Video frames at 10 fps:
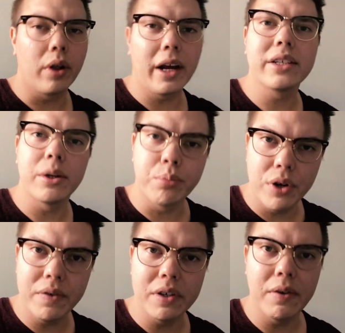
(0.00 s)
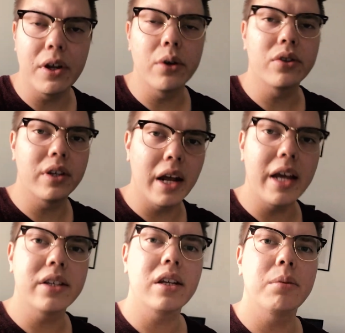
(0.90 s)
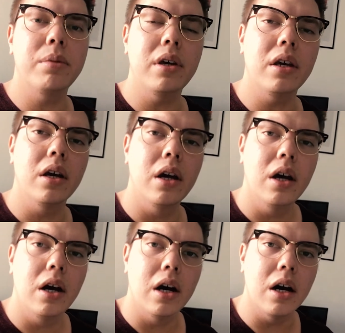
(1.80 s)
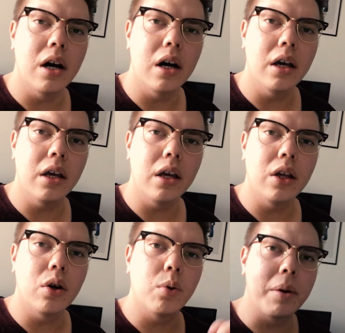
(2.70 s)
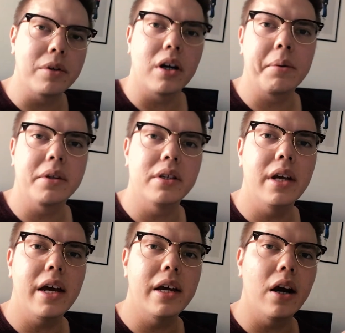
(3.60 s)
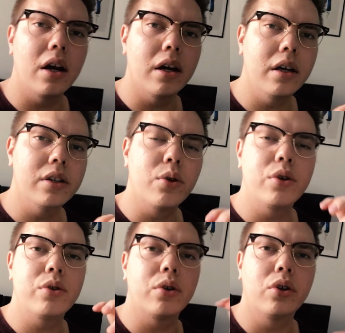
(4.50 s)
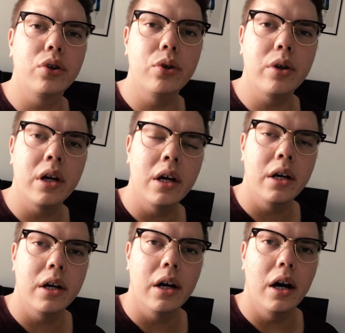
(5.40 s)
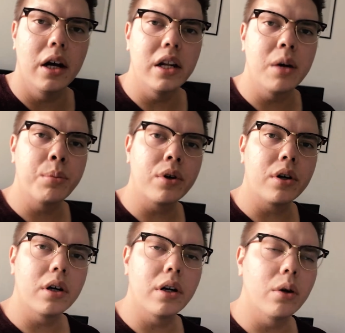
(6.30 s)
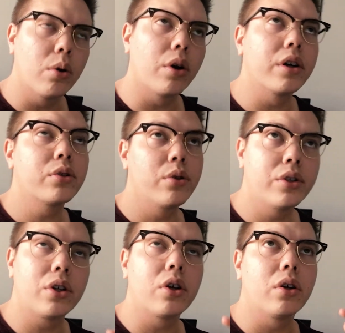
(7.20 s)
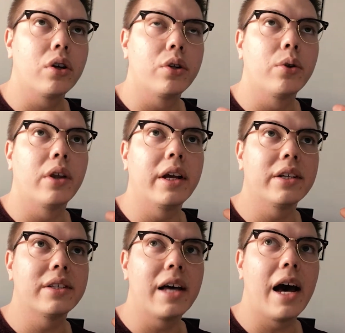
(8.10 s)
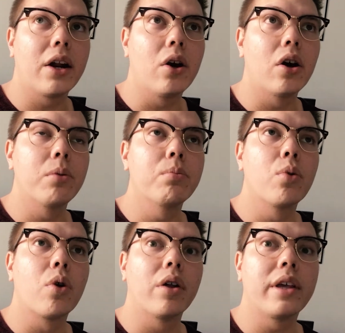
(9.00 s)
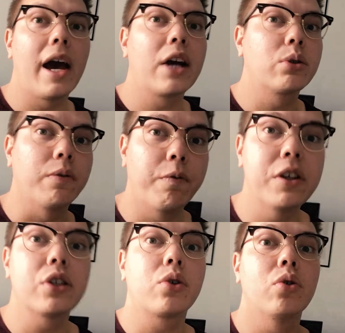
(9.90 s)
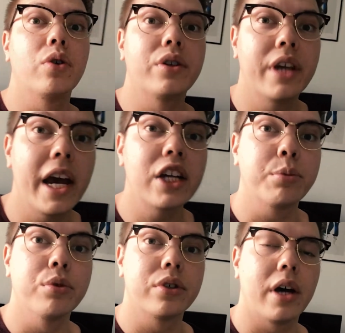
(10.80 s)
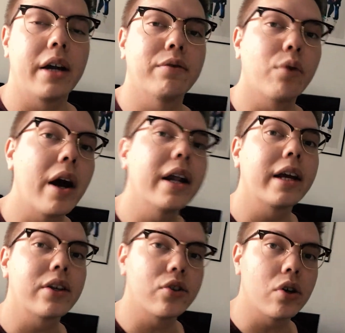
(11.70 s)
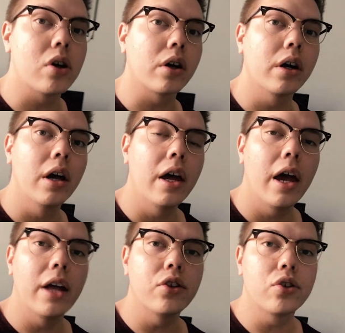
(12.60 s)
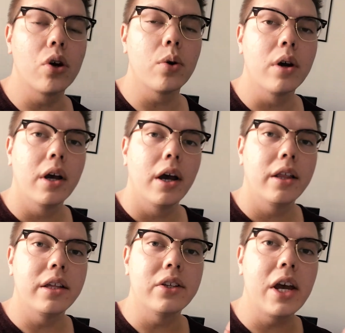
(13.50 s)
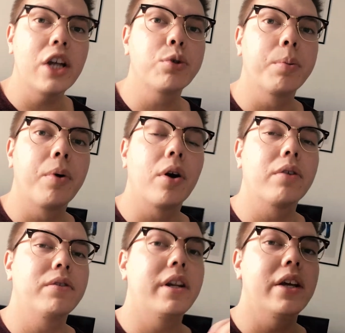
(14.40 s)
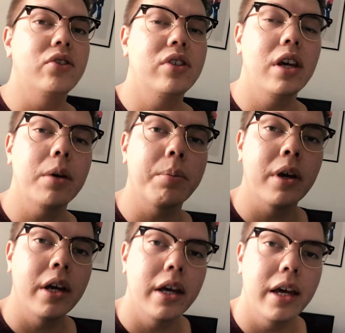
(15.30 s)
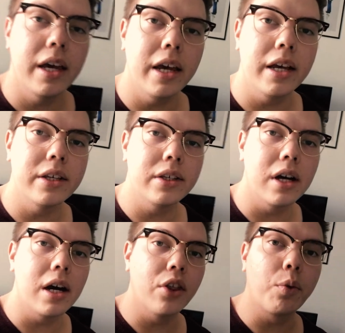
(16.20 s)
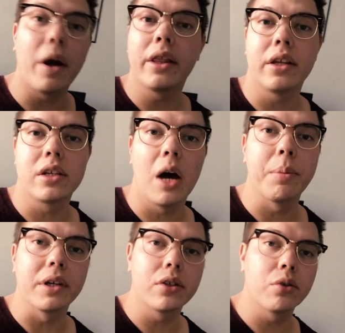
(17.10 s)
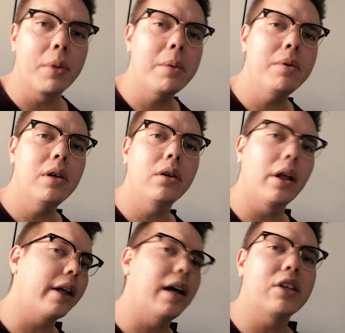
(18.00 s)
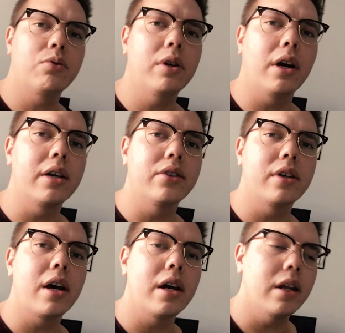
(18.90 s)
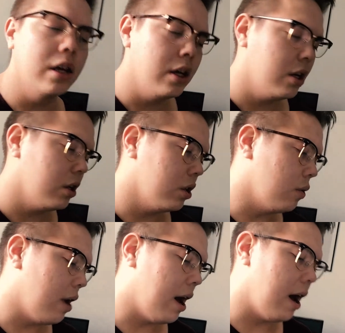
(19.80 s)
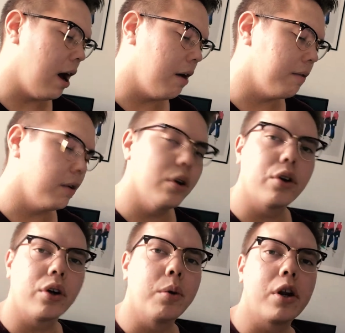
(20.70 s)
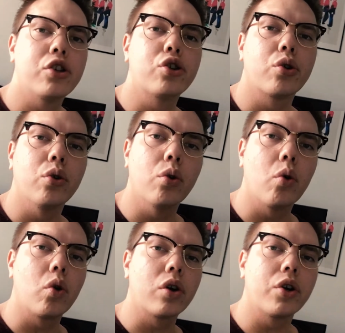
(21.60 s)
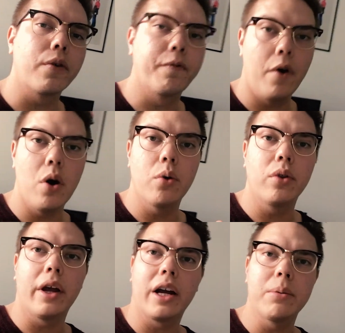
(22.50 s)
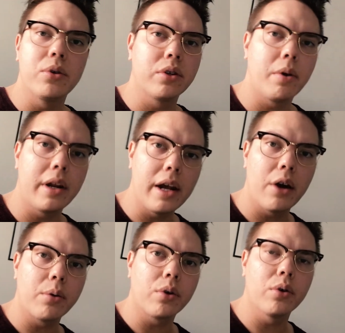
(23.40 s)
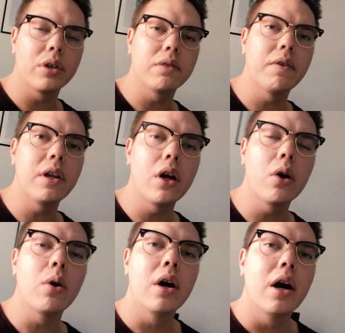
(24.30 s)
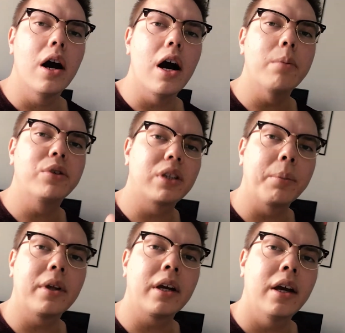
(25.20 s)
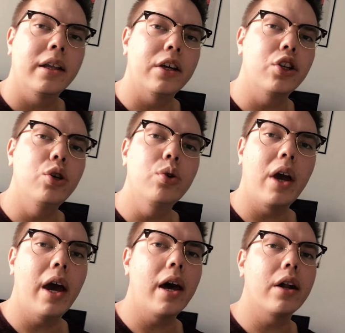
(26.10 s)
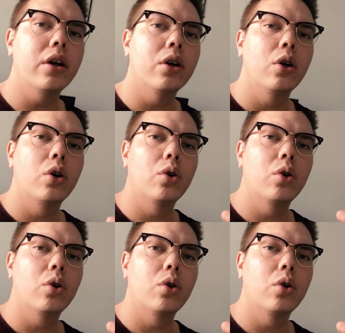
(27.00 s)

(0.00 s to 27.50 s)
like I said in previous videos, today is going to be, what I'm talking about today is going to include a number, or is going to include things that are more on the actual physical and tangible side of writing a song. And so the tangible part of today's tip is the writing the topics. So maybe like last week I said, you have, you're going to want a journal or your phone like I'm using right now to record this video, something that you can